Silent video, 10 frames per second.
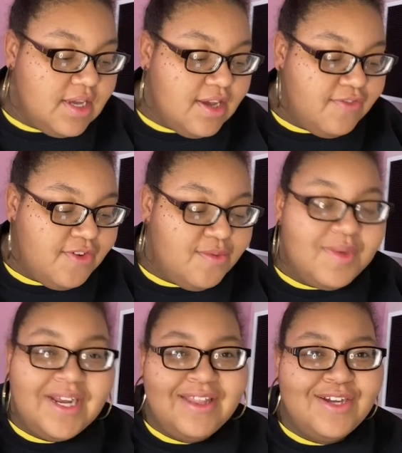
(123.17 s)
from
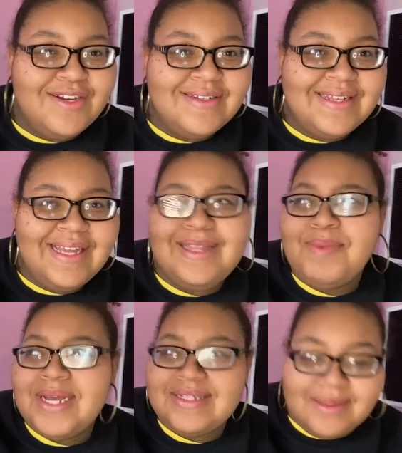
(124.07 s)
what I learned in like the
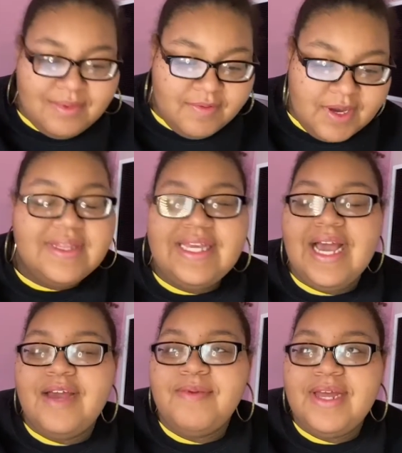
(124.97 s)
past couple of hours. The
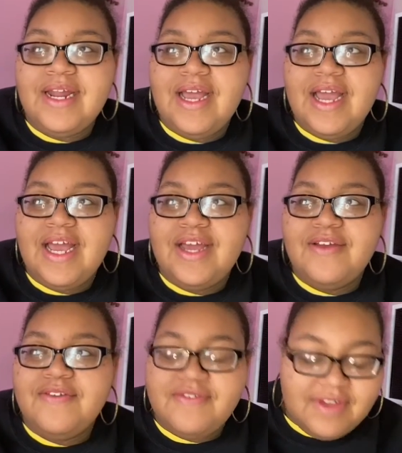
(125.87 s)
iPad
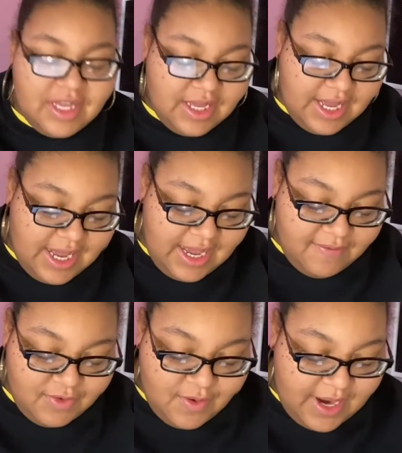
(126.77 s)
I have
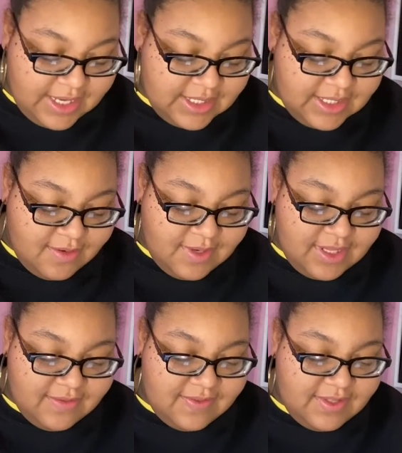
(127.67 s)
no idea
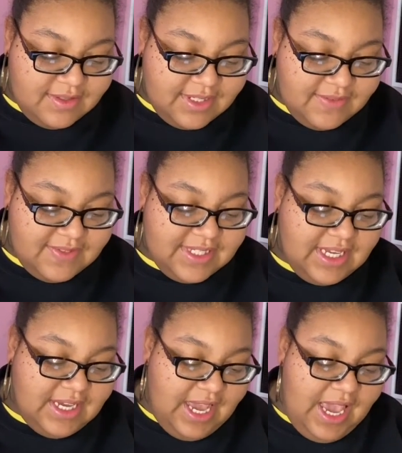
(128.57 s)
whether if it's
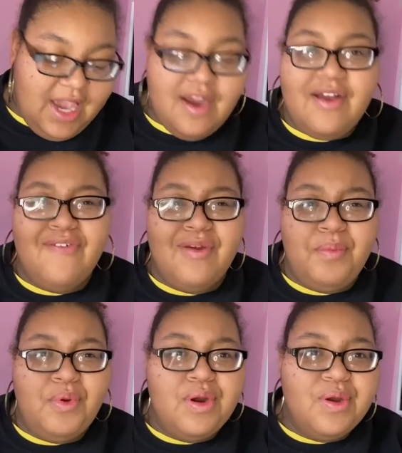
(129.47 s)
like an Air or a
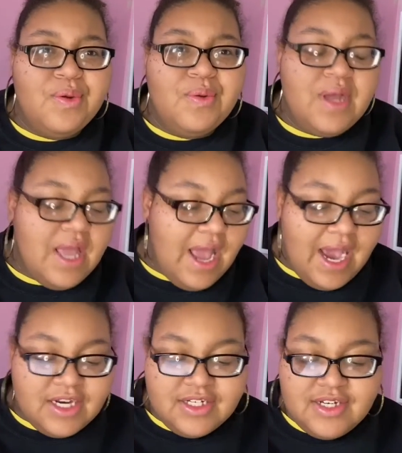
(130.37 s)
Pro. I
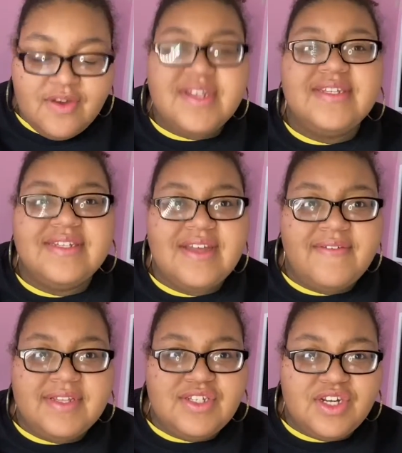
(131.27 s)
just know it's the
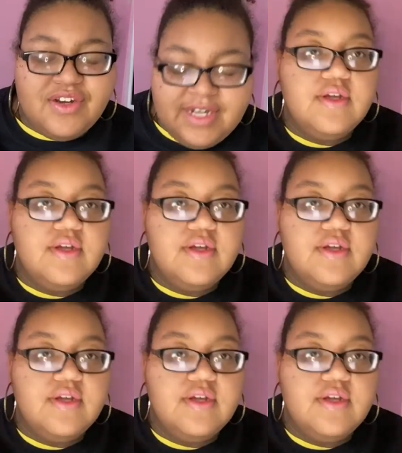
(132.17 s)
7th generation.